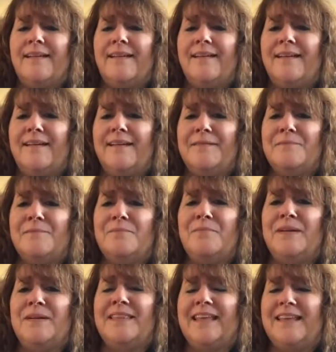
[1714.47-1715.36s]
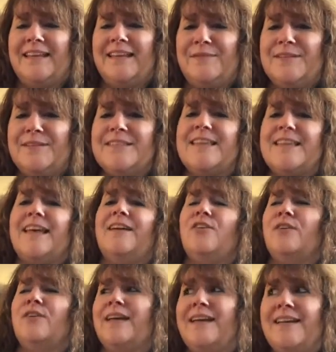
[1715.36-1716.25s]
But then it was
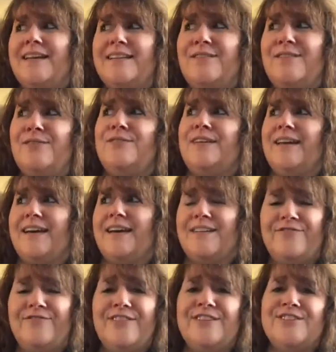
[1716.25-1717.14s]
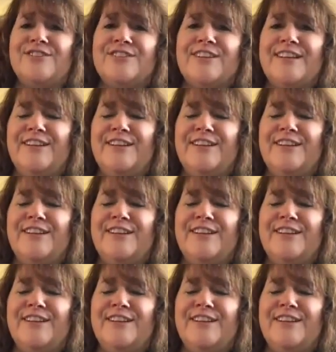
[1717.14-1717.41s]
like, okay, you got to finish it.